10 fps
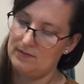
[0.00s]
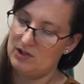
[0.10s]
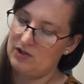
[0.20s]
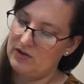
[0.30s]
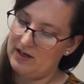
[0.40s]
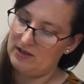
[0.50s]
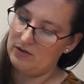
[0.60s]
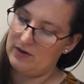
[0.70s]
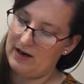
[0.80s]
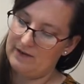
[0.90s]
so that I
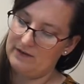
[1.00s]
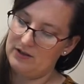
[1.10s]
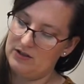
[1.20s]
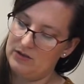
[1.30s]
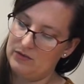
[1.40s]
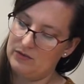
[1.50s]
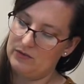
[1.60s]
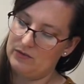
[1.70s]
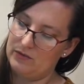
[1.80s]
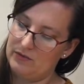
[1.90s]
don't have to
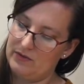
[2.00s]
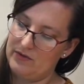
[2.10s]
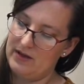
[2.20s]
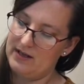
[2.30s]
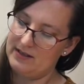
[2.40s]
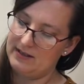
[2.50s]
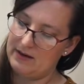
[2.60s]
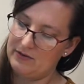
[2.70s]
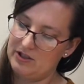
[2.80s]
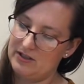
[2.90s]
do this. I
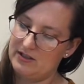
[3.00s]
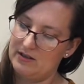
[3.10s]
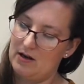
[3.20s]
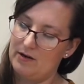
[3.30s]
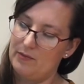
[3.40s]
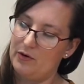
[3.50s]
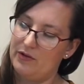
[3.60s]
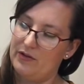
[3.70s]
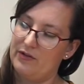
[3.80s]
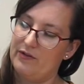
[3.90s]
would just, on
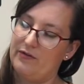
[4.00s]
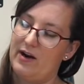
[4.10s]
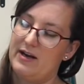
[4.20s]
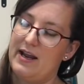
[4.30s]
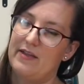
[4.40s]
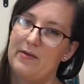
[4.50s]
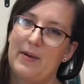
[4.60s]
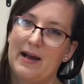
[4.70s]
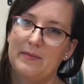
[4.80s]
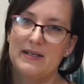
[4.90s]
both the front and the back